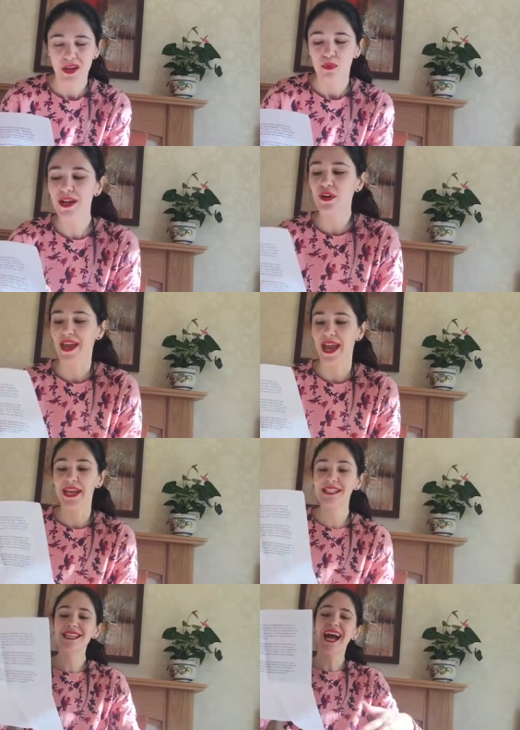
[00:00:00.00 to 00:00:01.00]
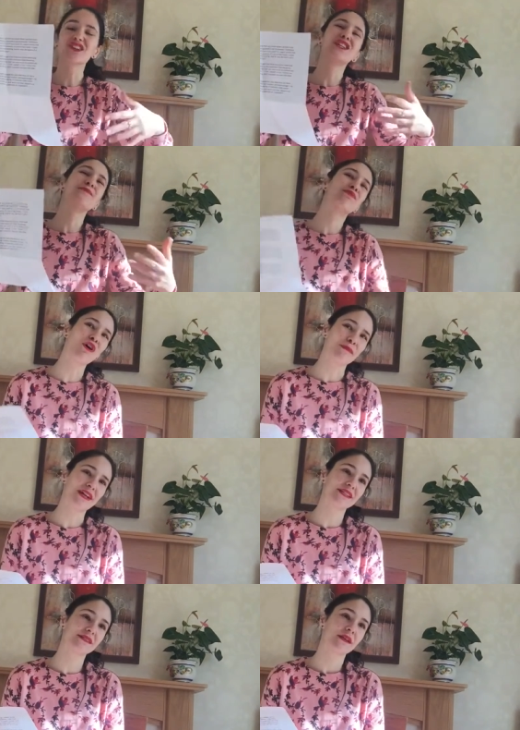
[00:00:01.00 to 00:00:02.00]
Well, okay, he didn't actually
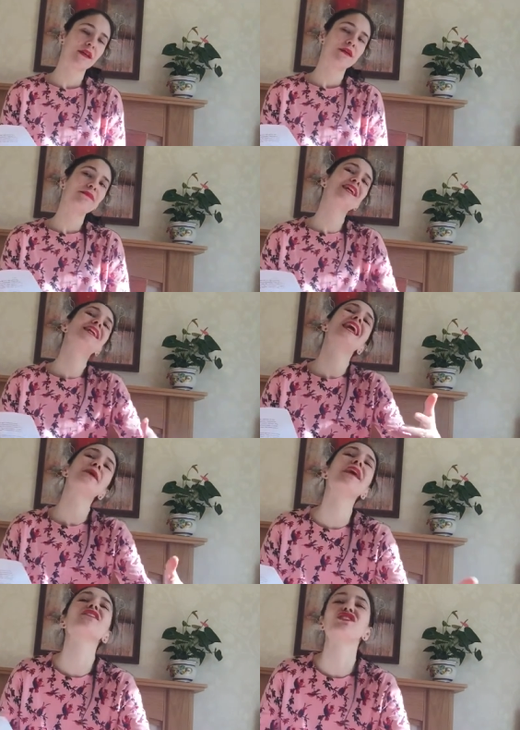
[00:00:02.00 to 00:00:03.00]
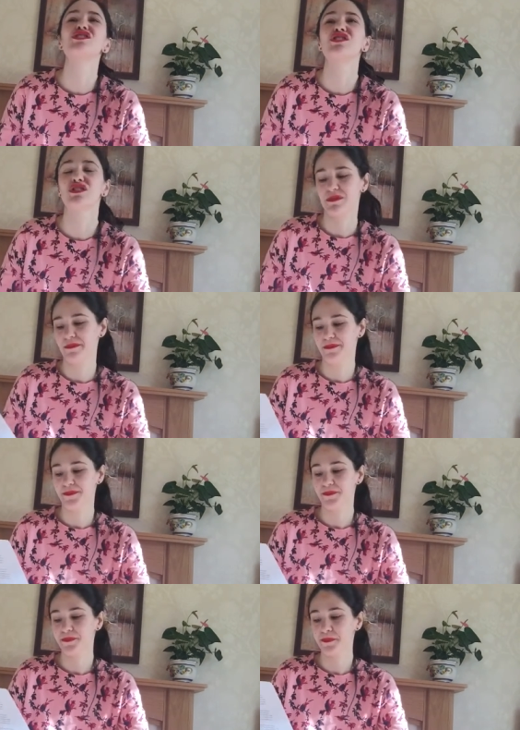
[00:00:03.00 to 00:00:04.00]
promise, but he let it be understood.
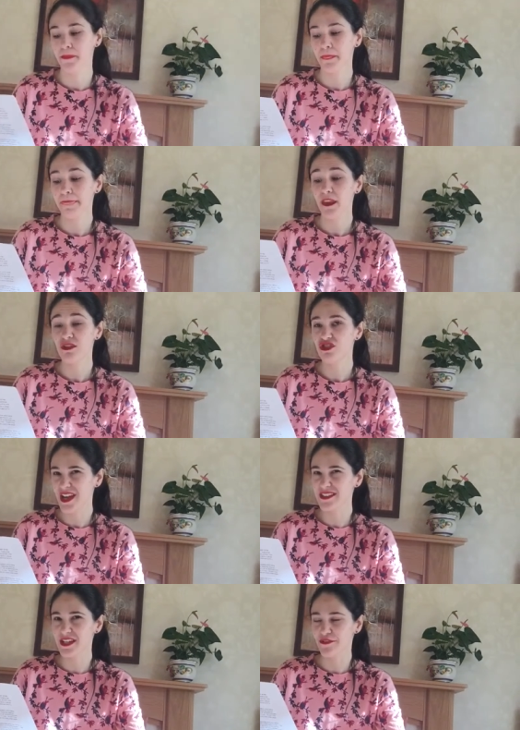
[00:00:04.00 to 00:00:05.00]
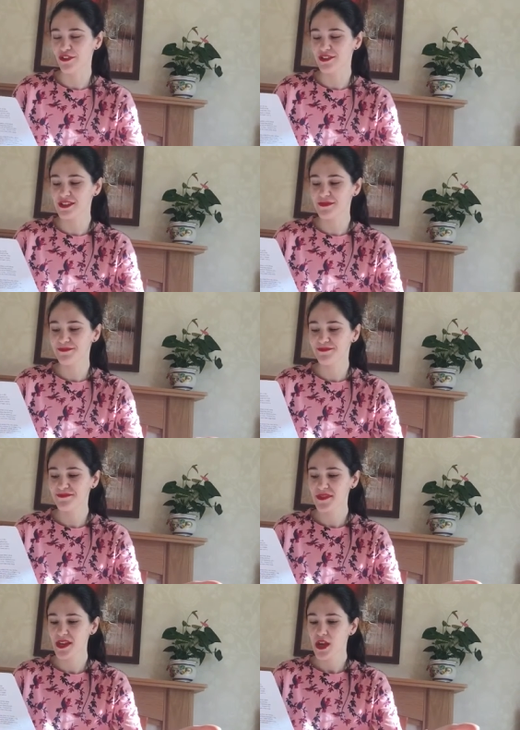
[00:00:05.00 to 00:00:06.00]
Do you get the difference?
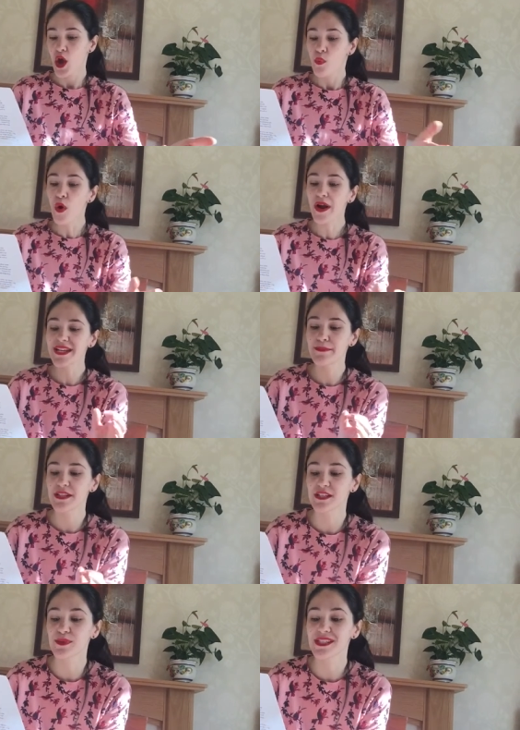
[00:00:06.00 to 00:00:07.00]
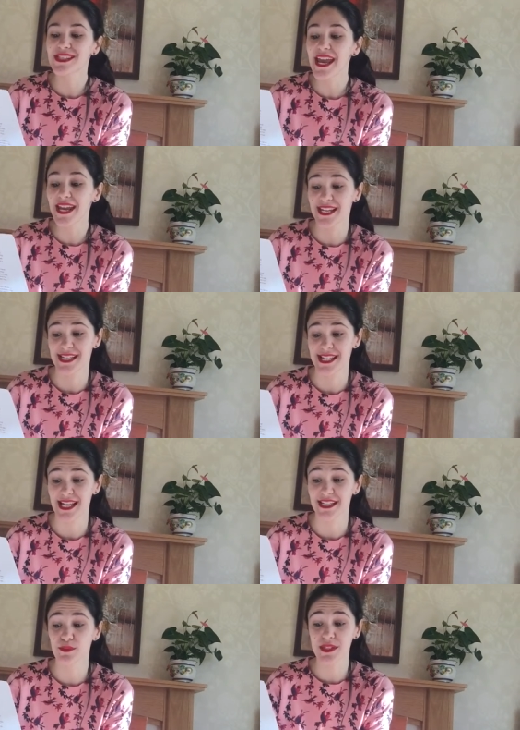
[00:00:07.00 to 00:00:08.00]
What Gediminas was saying in his
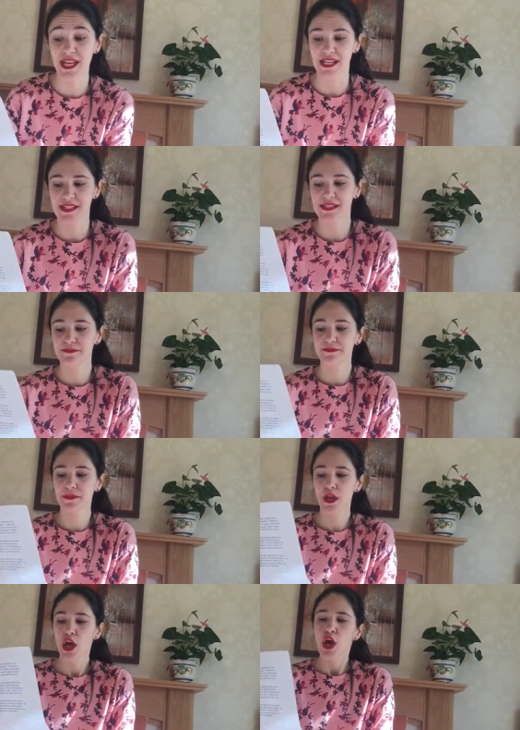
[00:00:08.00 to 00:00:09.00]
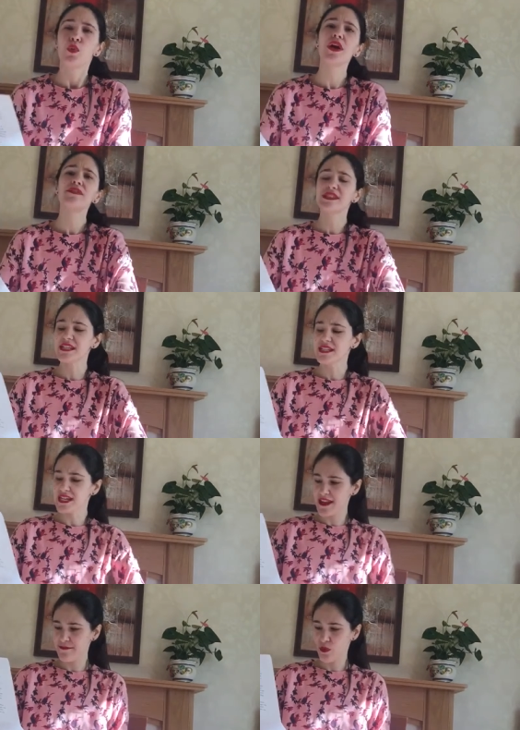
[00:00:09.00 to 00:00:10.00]
letters was this: We've sent
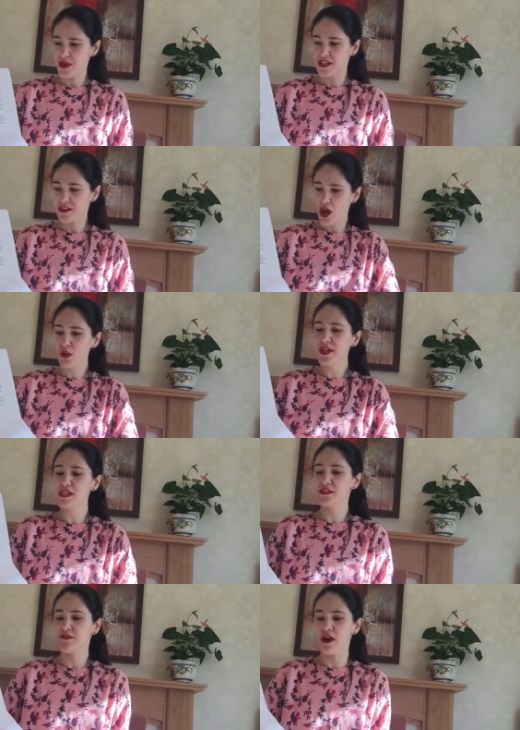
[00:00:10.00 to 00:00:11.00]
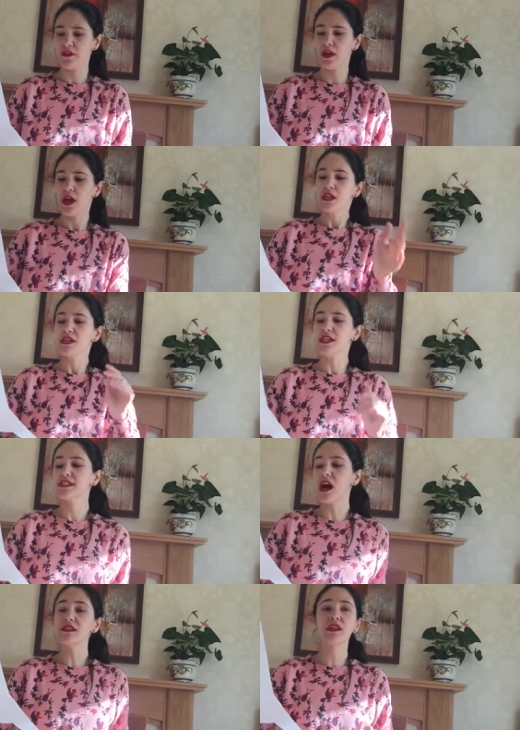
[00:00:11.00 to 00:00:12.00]
an envoy to the Holiest Father to
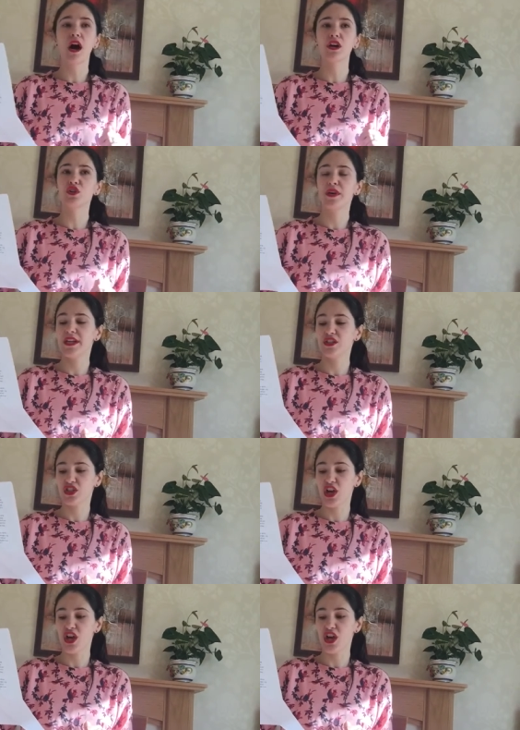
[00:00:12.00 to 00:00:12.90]
discuss our joining